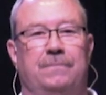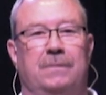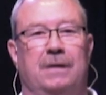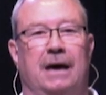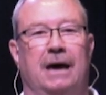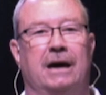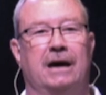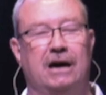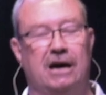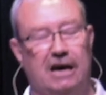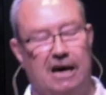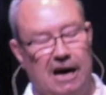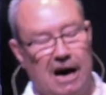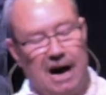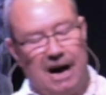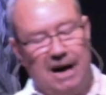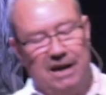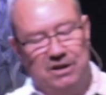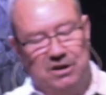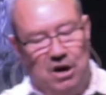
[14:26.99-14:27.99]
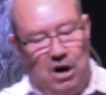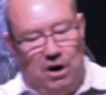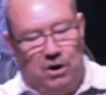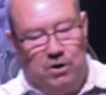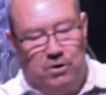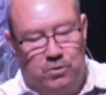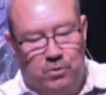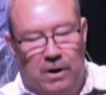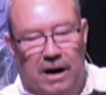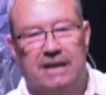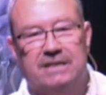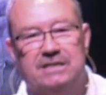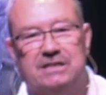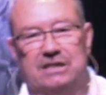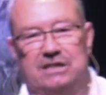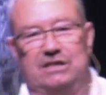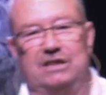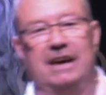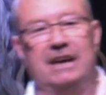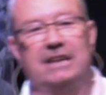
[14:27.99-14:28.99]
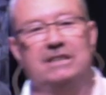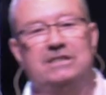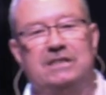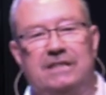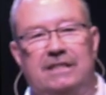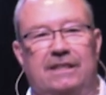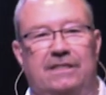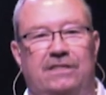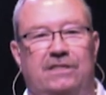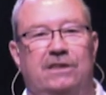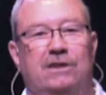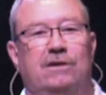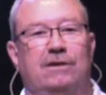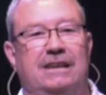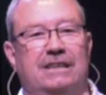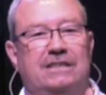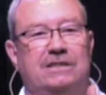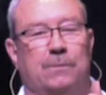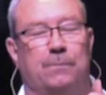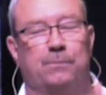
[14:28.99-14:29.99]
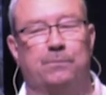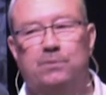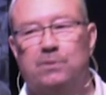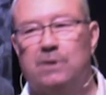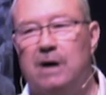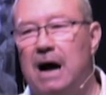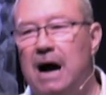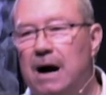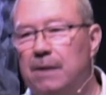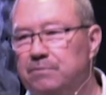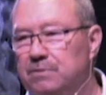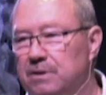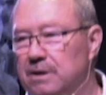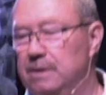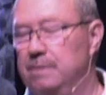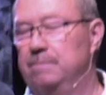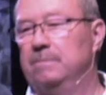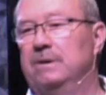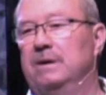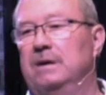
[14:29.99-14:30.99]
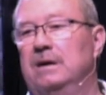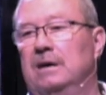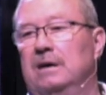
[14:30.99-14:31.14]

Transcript: And God draws attention that there is a problem